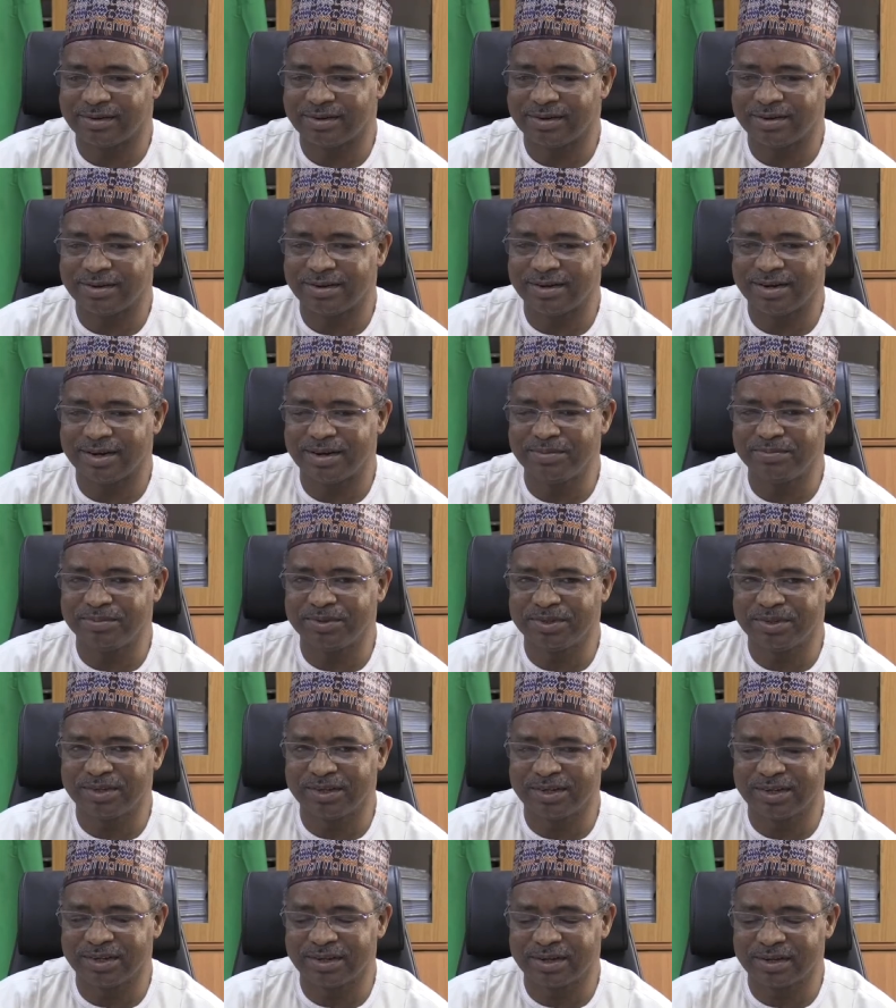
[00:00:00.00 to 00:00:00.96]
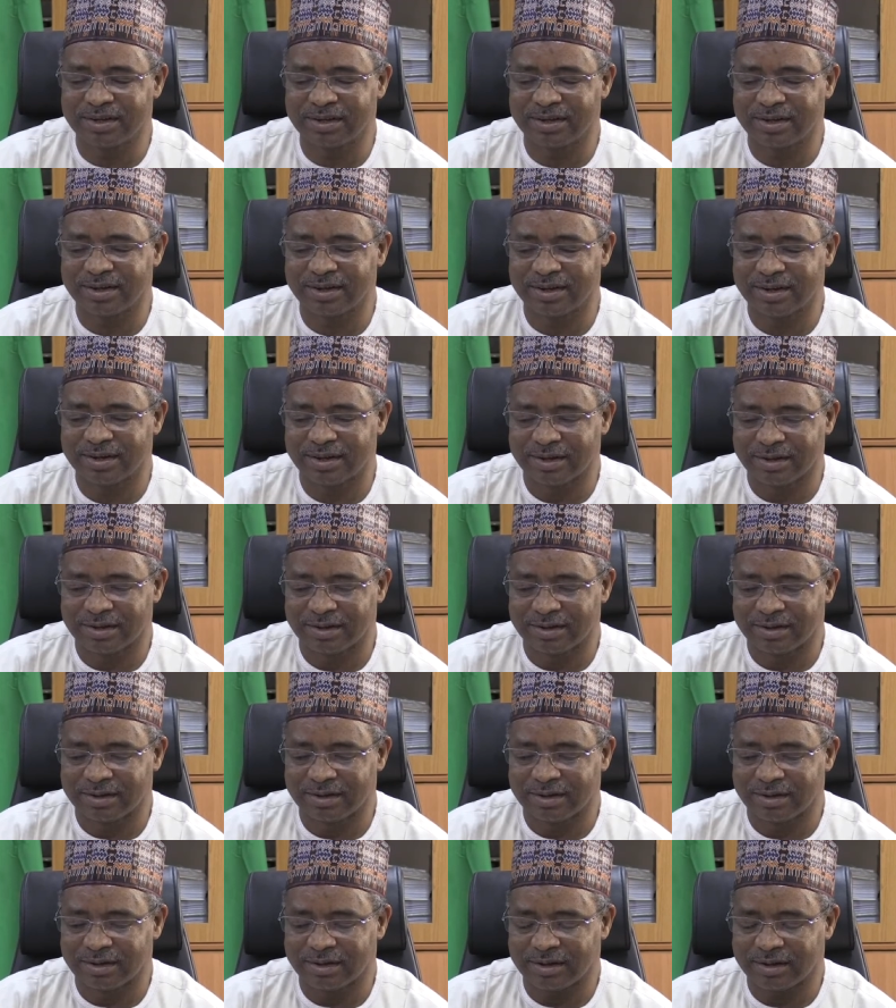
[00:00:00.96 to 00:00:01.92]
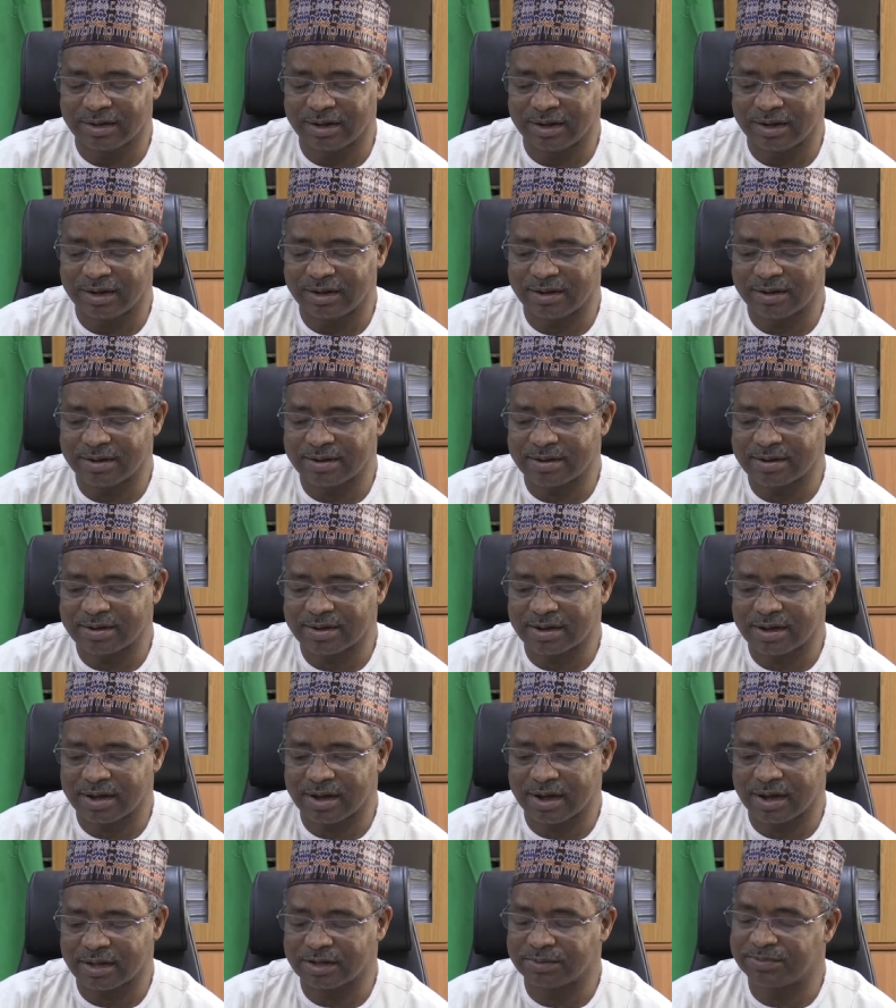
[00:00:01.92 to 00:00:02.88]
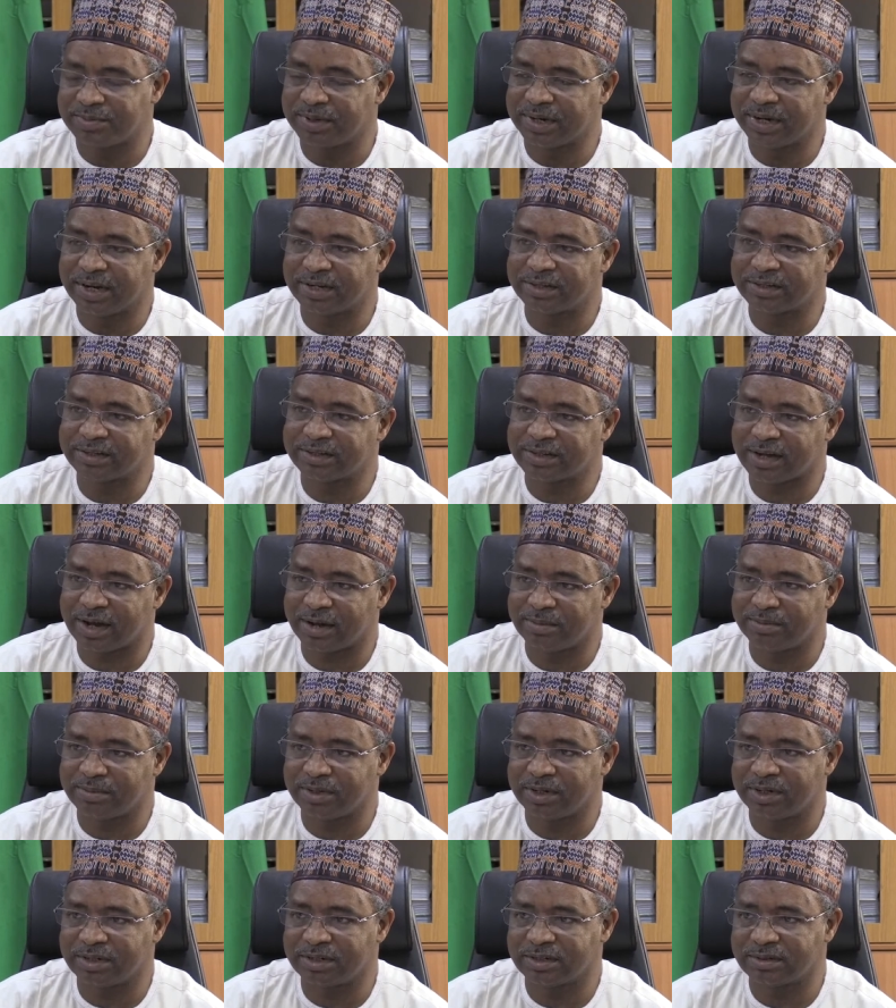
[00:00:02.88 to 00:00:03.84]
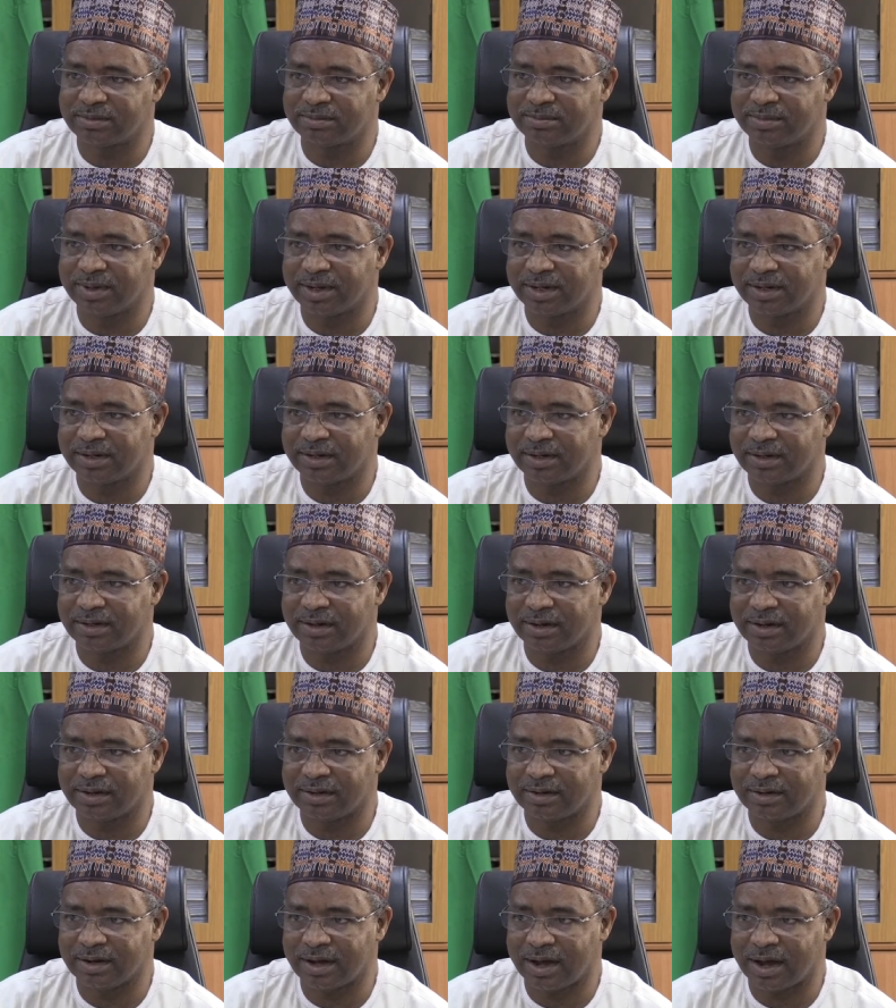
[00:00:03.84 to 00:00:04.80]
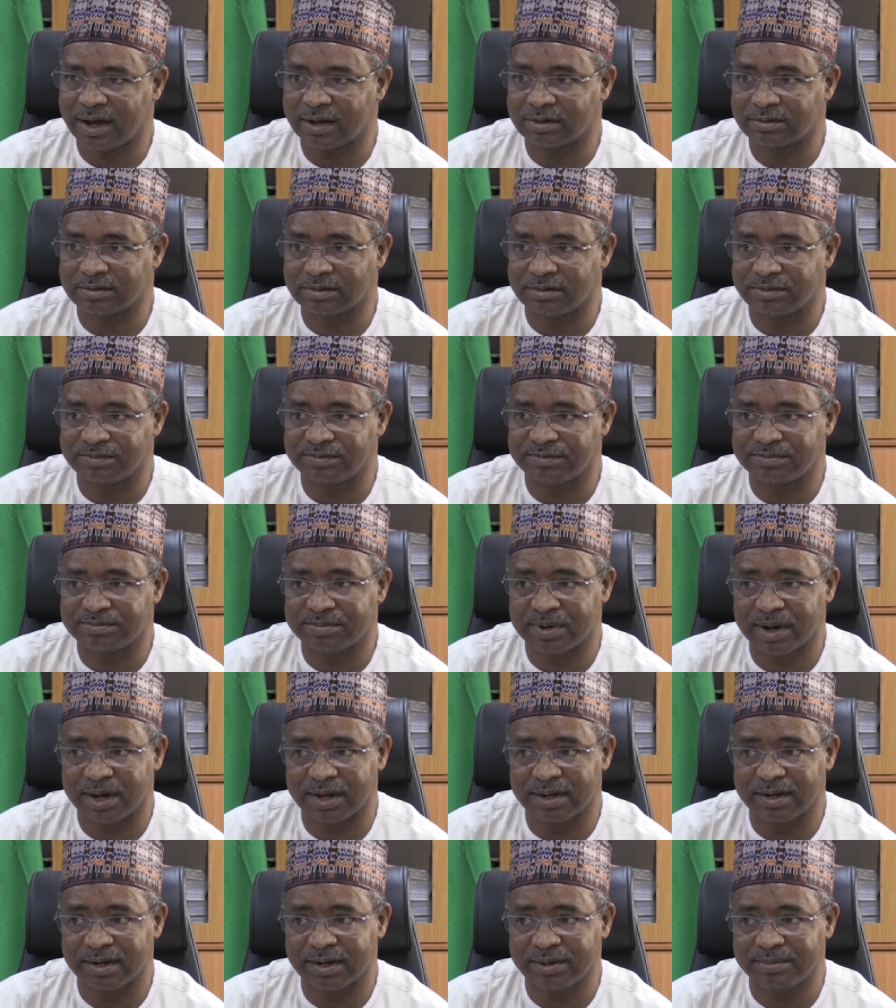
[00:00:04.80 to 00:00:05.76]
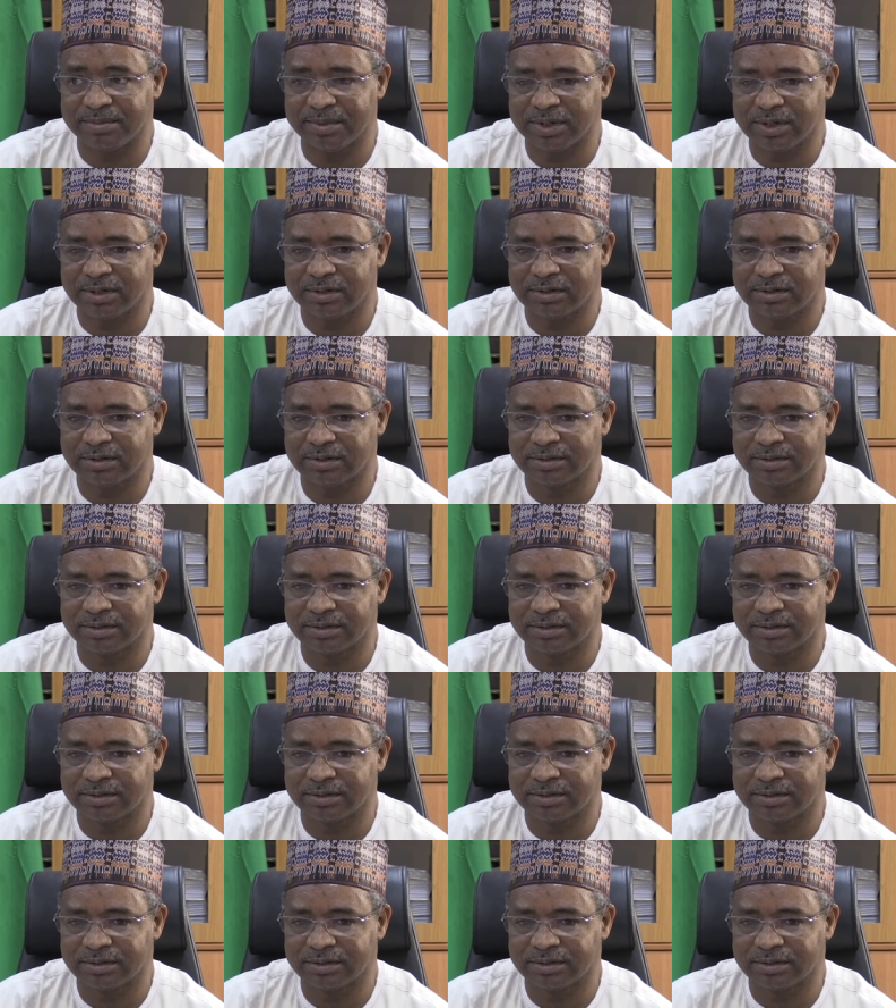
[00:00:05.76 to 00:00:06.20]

NIMC uh, has been established by an act of parliament